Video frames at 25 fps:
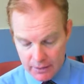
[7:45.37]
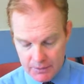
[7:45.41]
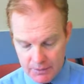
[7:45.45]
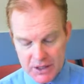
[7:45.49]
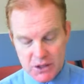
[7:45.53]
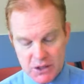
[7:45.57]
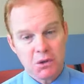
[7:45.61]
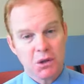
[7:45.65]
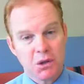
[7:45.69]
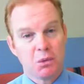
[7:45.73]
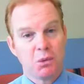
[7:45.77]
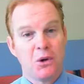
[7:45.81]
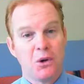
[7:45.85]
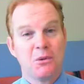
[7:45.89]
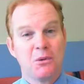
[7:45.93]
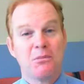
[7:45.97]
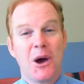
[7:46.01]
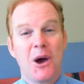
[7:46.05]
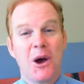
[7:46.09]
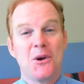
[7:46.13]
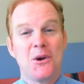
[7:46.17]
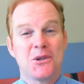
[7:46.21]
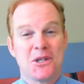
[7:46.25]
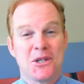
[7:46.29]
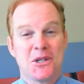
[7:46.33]
That's what the word
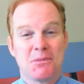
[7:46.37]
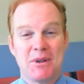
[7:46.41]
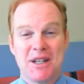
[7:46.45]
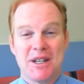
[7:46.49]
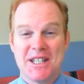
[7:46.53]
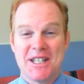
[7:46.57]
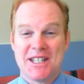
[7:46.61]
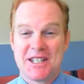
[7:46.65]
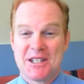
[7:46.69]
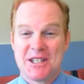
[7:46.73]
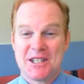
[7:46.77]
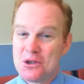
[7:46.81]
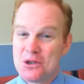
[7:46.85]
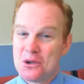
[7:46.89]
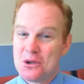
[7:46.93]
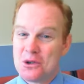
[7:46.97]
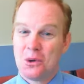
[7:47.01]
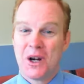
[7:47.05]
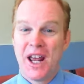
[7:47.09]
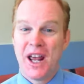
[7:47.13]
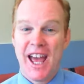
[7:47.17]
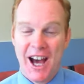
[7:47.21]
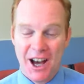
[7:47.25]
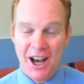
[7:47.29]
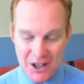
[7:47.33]
Moses means, drawn
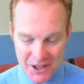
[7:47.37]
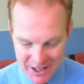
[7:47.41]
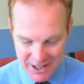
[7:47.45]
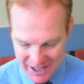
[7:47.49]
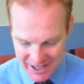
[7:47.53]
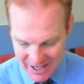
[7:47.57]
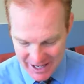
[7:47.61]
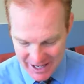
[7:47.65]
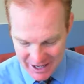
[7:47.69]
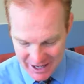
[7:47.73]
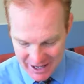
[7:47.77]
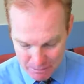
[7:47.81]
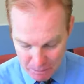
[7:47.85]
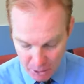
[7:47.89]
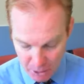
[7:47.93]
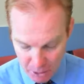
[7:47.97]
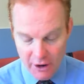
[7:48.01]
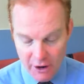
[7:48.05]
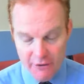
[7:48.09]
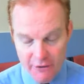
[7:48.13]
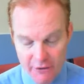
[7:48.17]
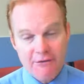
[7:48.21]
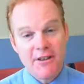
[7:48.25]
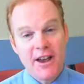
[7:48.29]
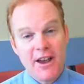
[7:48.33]
out, by
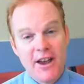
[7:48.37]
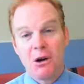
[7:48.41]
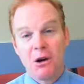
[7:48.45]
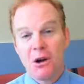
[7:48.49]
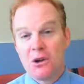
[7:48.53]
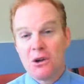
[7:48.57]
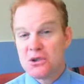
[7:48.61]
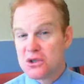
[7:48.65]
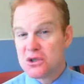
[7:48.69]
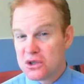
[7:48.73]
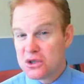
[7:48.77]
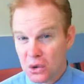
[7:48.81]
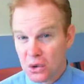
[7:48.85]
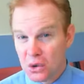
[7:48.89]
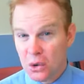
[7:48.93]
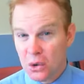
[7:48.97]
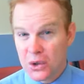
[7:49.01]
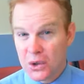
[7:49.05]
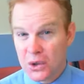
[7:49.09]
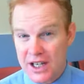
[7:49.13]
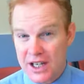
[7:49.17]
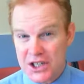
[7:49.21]
Pharaoh's daughter.